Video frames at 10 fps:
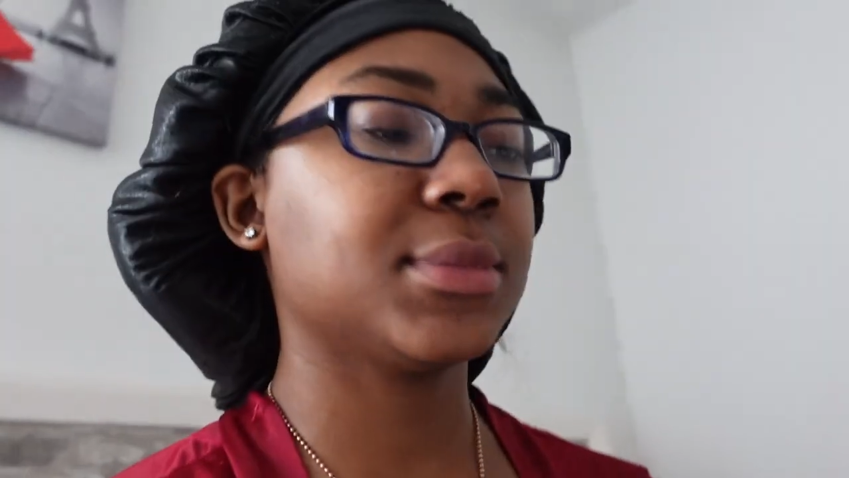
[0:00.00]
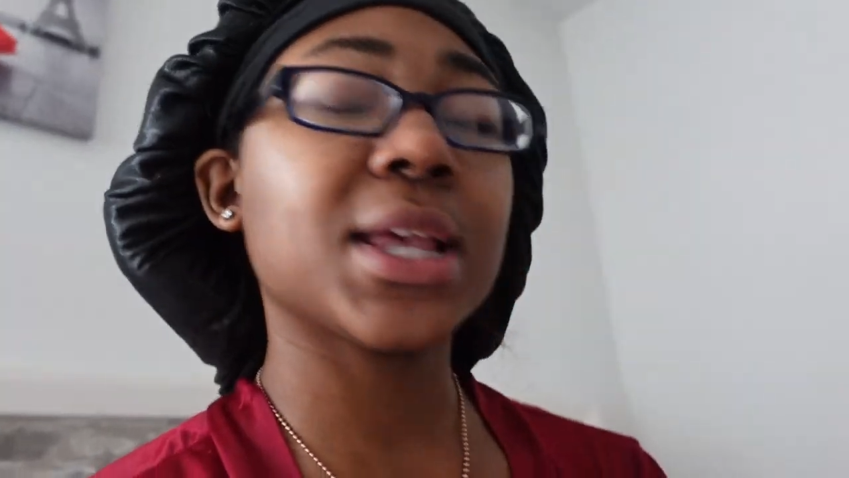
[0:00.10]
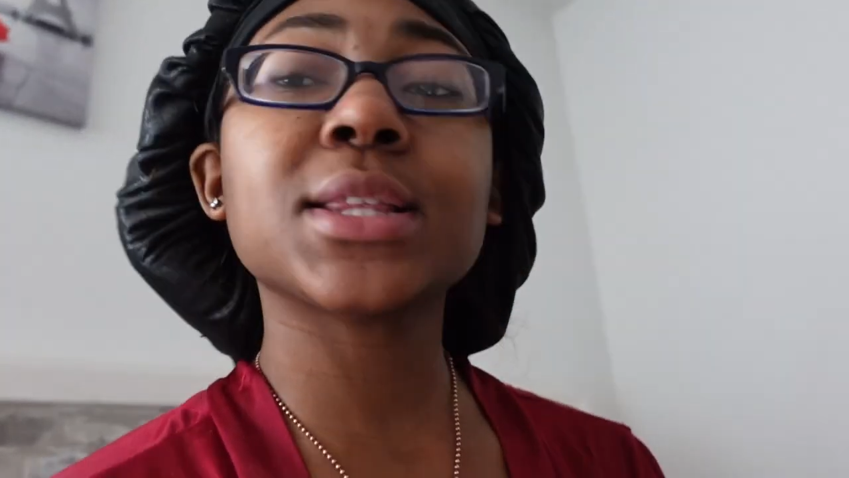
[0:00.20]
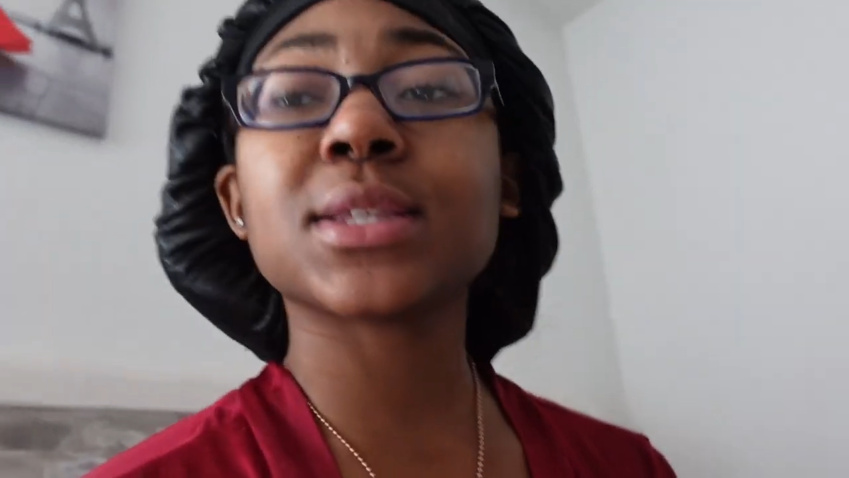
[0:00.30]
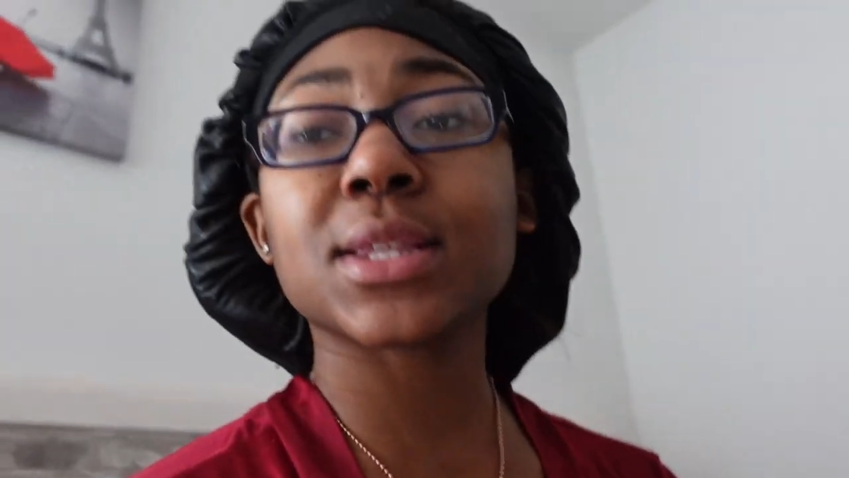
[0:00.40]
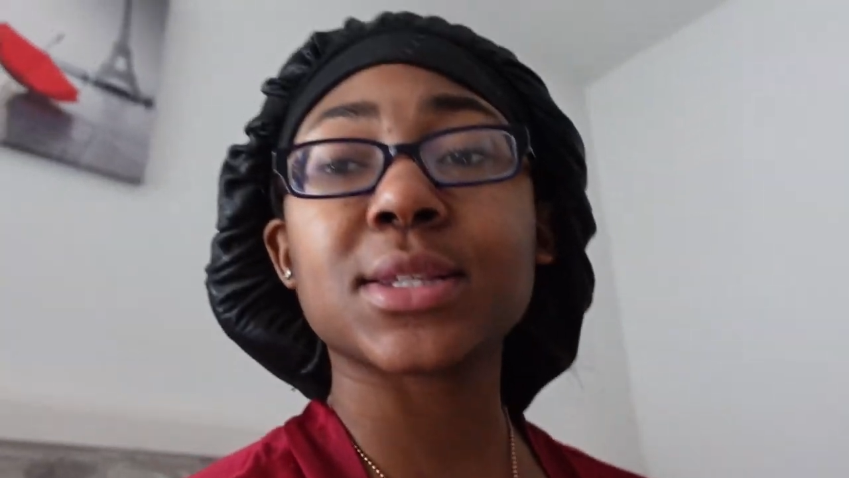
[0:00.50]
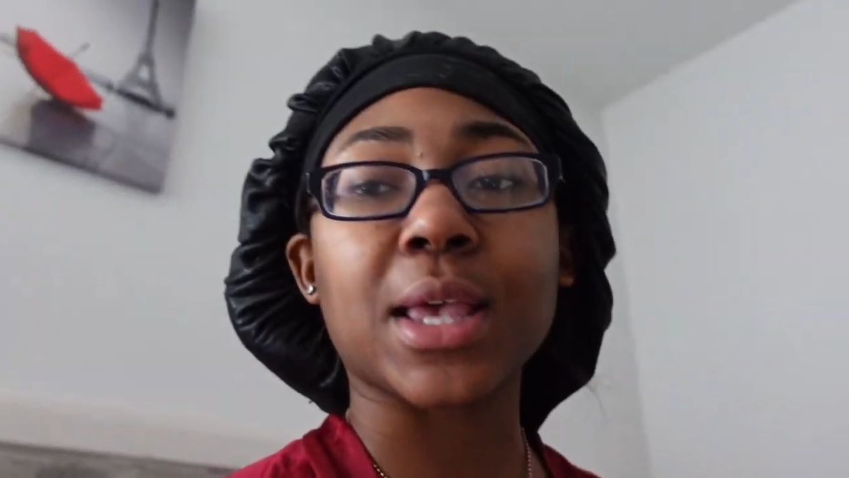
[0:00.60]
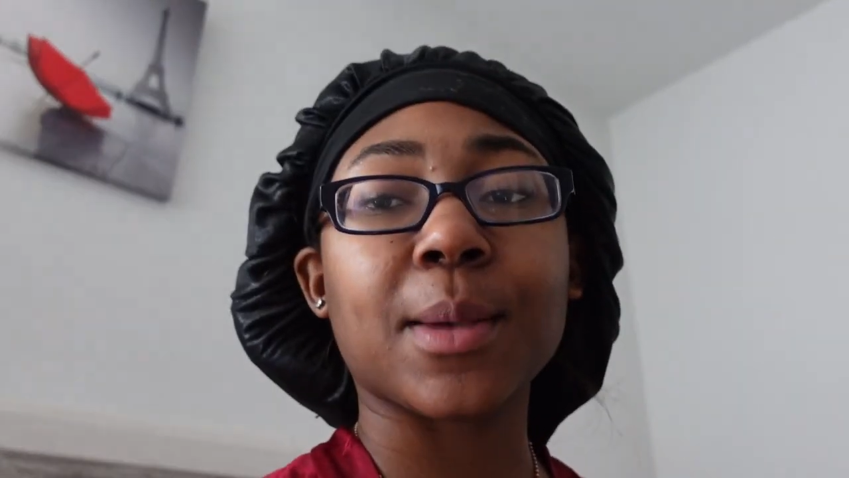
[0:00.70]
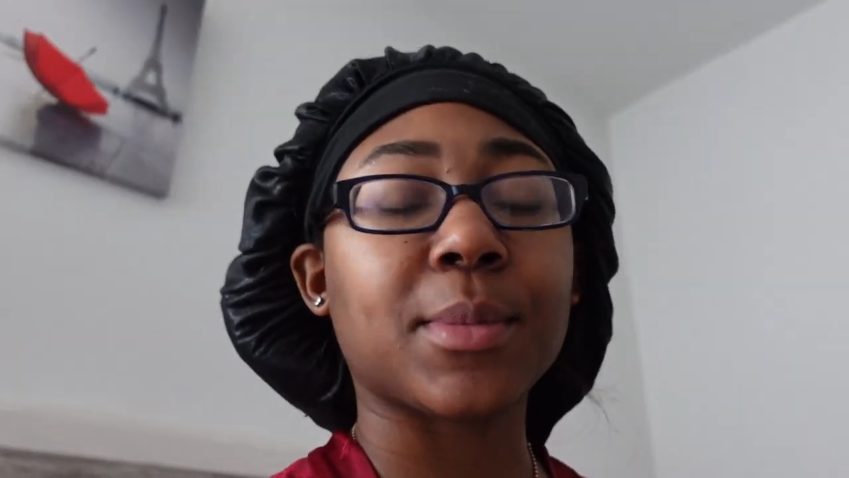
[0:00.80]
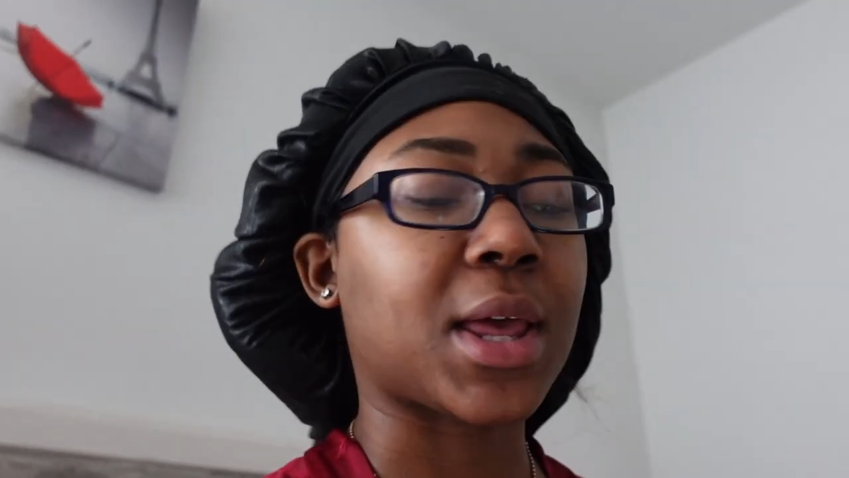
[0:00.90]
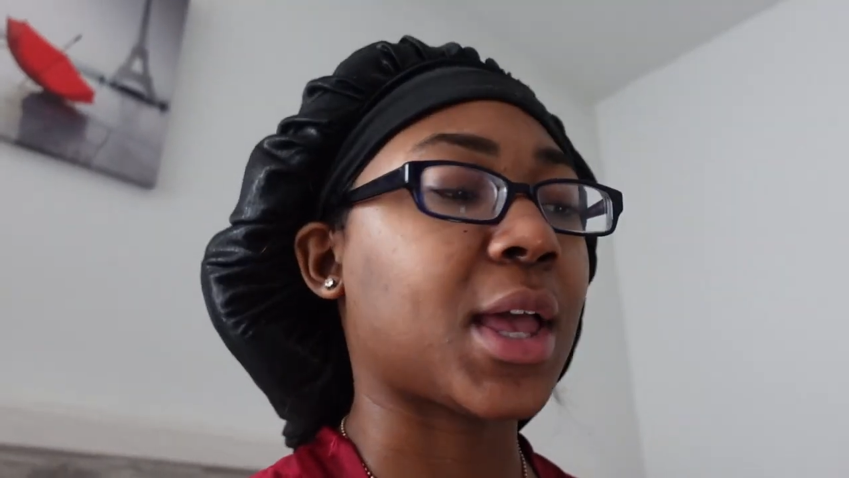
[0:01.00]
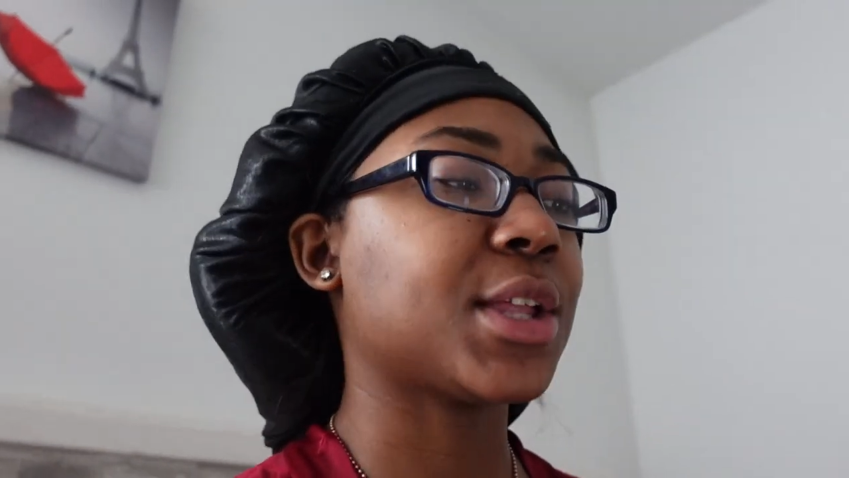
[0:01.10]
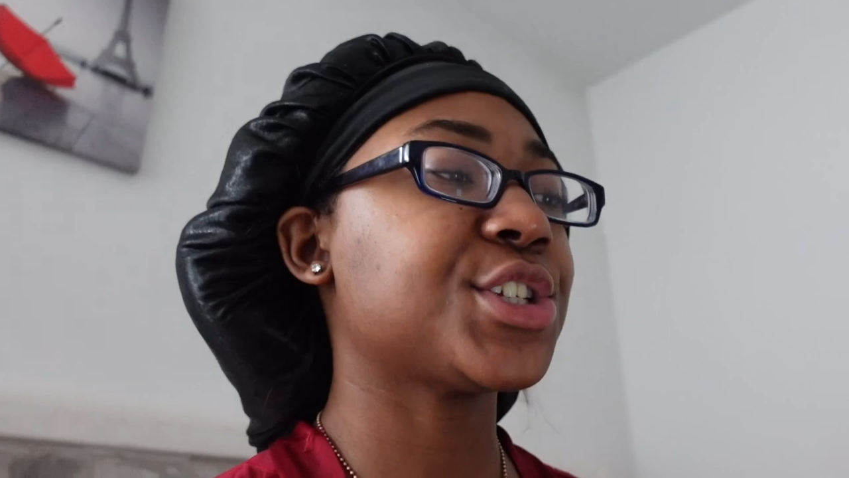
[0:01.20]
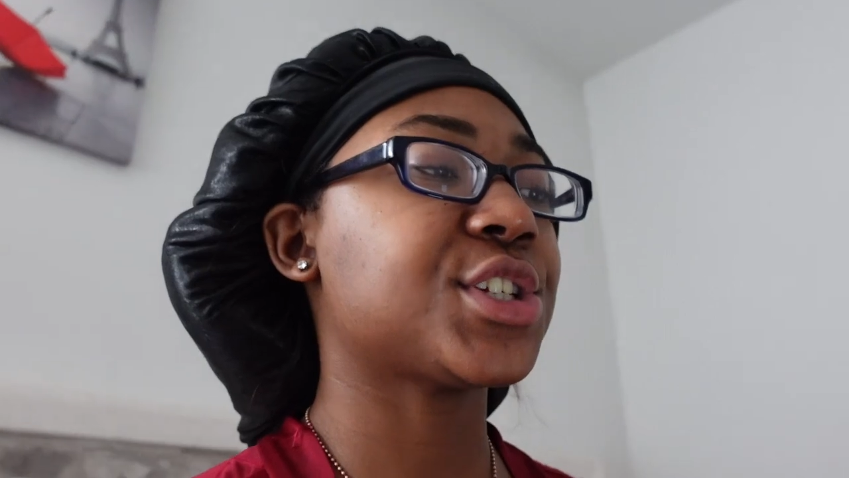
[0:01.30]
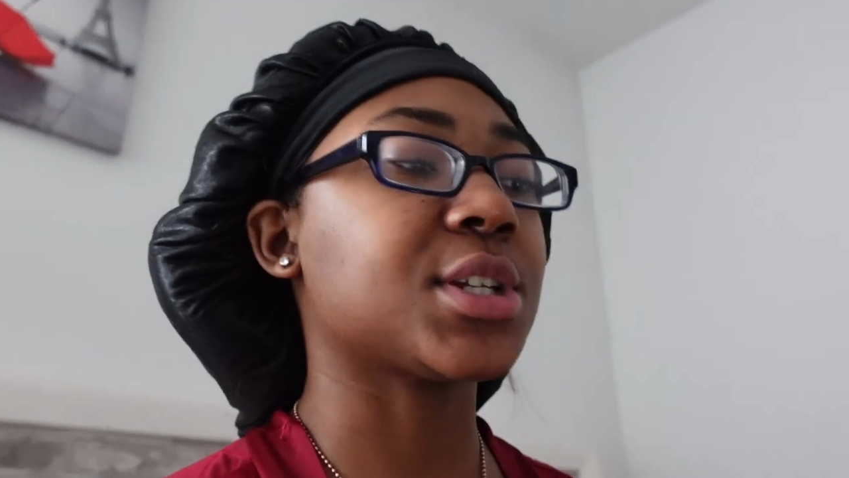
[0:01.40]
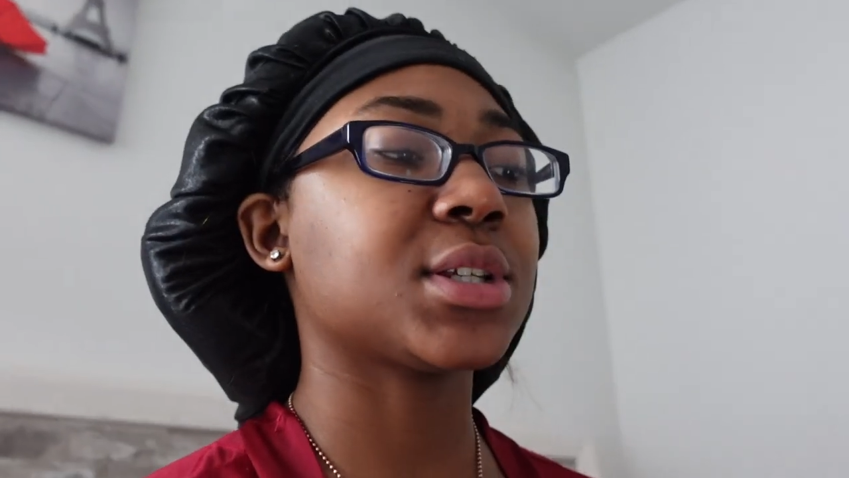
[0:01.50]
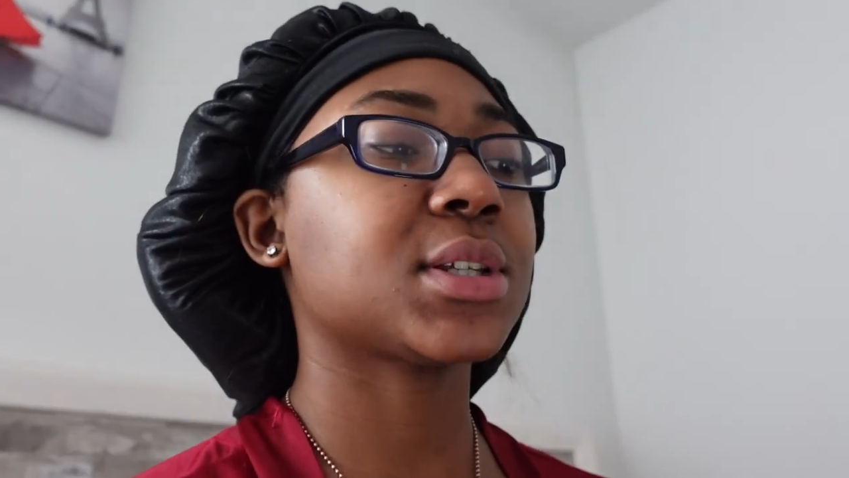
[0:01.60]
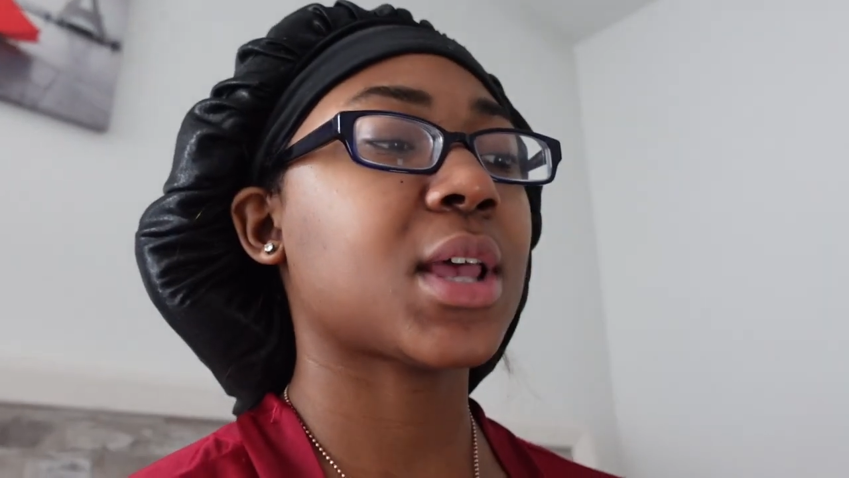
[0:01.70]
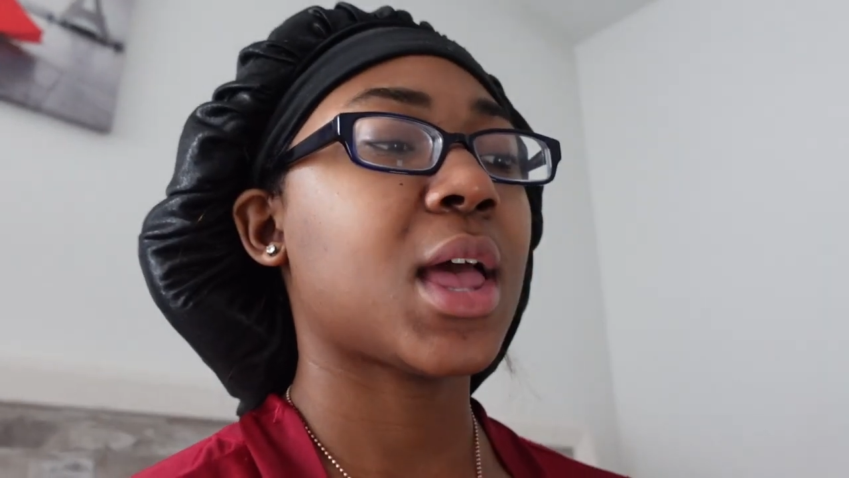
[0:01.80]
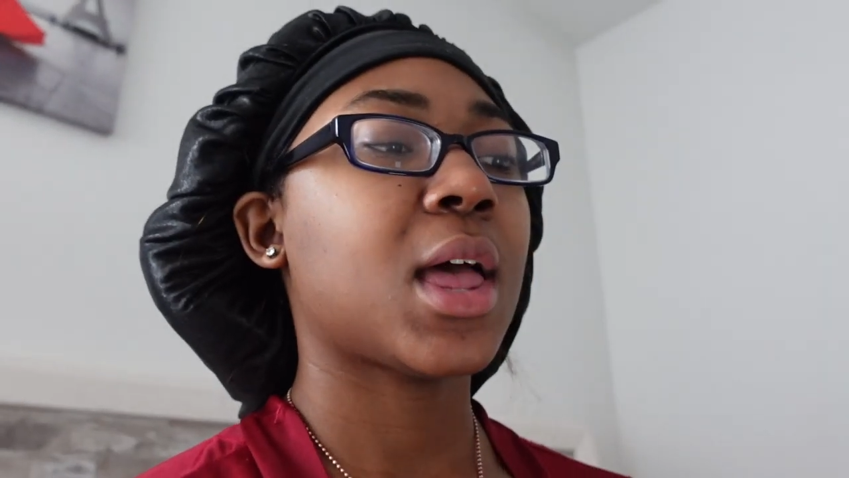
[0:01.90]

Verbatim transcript: It's the same day. It's just